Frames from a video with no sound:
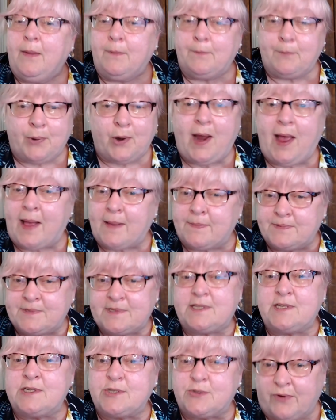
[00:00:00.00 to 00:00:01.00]
Perhaps
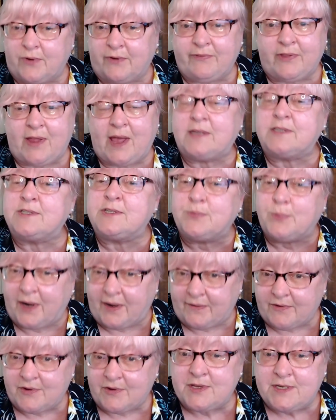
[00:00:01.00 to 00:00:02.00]
this reflects
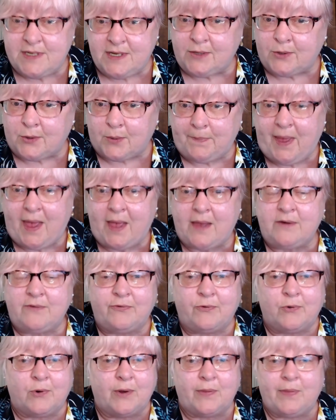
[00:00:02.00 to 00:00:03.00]
whatever the dealer paid
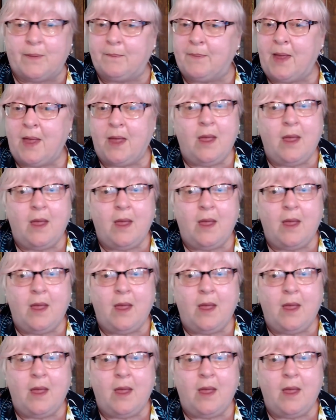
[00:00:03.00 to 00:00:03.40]
for them.